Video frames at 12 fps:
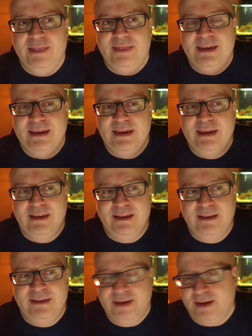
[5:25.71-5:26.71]

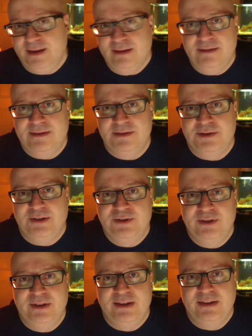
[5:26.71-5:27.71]
The second
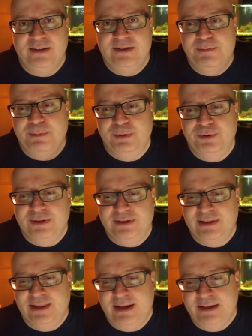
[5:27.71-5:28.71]
suggestion is simple. Just
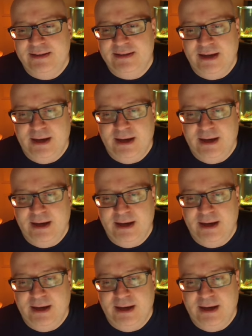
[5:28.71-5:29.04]
let it